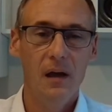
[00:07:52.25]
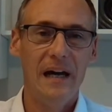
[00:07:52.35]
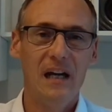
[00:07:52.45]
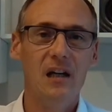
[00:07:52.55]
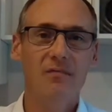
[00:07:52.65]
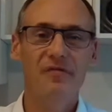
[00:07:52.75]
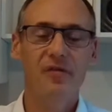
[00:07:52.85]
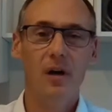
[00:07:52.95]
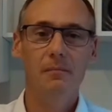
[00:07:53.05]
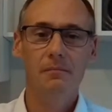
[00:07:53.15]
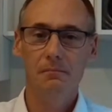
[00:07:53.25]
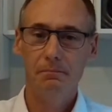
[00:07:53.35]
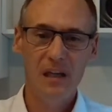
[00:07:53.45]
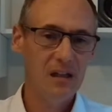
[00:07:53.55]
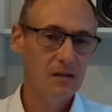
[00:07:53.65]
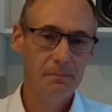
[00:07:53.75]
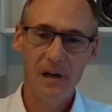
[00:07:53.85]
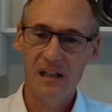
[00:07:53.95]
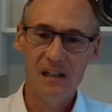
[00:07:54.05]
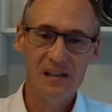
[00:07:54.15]
I come from big
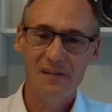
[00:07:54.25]
companies.